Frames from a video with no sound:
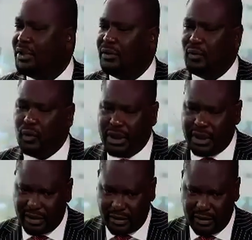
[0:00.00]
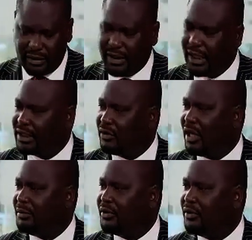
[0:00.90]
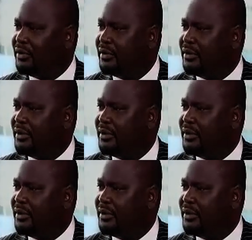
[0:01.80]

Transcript: with the Anti-Corruption